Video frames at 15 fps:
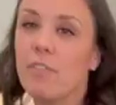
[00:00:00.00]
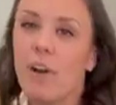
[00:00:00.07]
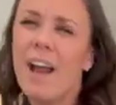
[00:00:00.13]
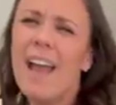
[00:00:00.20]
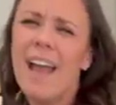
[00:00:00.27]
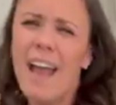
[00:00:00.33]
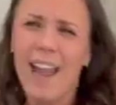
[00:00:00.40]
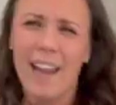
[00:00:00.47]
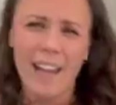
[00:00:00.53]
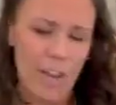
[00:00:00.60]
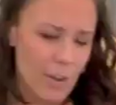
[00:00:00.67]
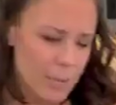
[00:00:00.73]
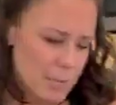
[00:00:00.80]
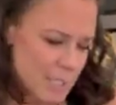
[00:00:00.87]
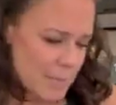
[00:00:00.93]
good. And now
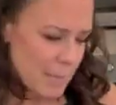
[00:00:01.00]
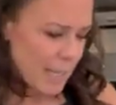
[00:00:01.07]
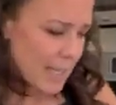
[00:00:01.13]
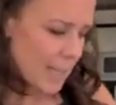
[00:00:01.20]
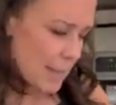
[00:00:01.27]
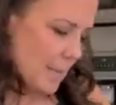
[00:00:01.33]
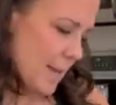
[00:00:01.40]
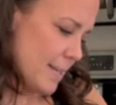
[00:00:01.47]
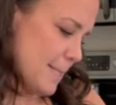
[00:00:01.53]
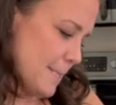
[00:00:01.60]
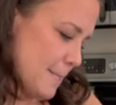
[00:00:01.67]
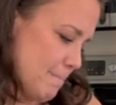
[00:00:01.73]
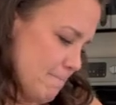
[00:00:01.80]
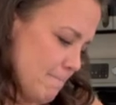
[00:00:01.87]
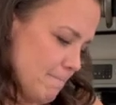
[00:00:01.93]
I'm just making a mess.
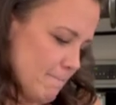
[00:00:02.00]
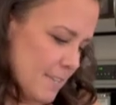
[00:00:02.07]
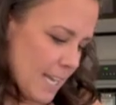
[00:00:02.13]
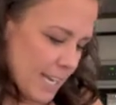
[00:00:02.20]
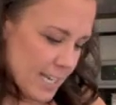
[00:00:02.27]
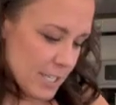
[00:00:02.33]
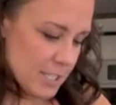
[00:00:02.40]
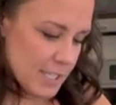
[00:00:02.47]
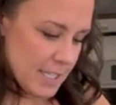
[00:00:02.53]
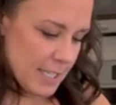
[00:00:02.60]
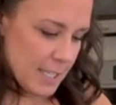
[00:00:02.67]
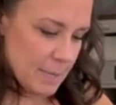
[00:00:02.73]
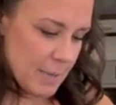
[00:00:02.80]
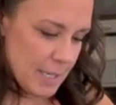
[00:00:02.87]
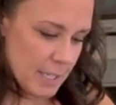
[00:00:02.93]
And I just
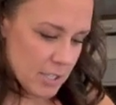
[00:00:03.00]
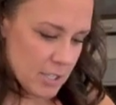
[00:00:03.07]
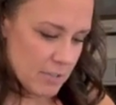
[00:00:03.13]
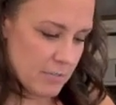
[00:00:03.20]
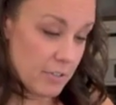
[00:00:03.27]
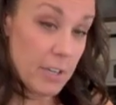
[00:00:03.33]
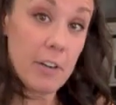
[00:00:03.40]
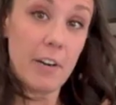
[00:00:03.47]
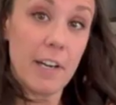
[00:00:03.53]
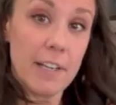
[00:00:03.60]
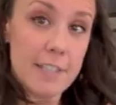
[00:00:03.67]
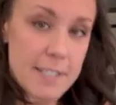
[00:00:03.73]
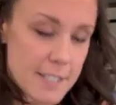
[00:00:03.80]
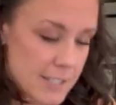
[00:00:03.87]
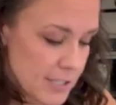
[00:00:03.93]
cleaned my kitchen for you
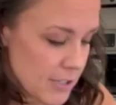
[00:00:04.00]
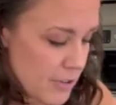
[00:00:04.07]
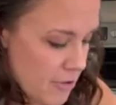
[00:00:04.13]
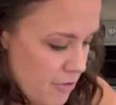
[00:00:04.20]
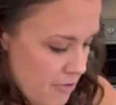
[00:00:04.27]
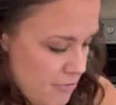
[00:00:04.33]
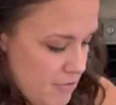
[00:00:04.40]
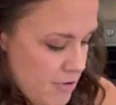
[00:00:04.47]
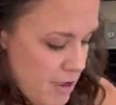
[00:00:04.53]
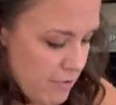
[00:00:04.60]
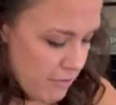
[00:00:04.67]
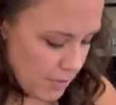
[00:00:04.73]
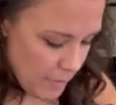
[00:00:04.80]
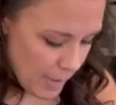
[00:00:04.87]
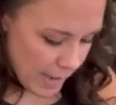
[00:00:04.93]
guys. So
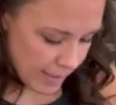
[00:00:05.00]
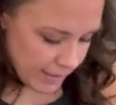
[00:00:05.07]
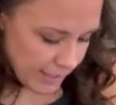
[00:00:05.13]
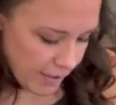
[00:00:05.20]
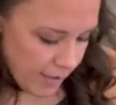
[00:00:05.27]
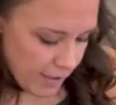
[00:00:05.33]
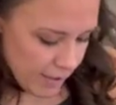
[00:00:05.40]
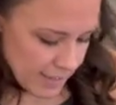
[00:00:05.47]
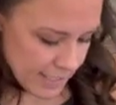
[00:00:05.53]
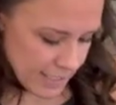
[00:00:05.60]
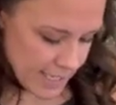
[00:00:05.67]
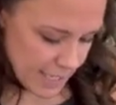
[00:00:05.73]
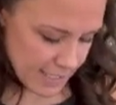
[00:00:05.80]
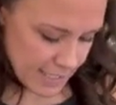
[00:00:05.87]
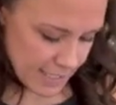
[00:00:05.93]
if we're piling all this
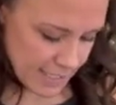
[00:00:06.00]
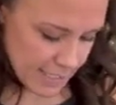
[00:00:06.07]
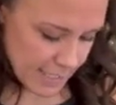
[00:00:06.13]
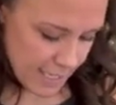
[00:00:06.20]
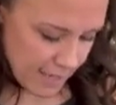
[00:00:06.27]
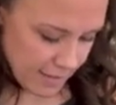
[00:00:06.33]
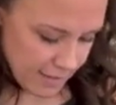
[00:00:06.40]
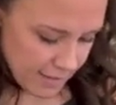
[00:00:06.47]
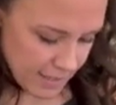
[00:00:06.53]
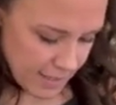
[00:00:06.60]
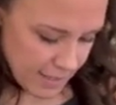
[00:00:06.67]
onto the scale,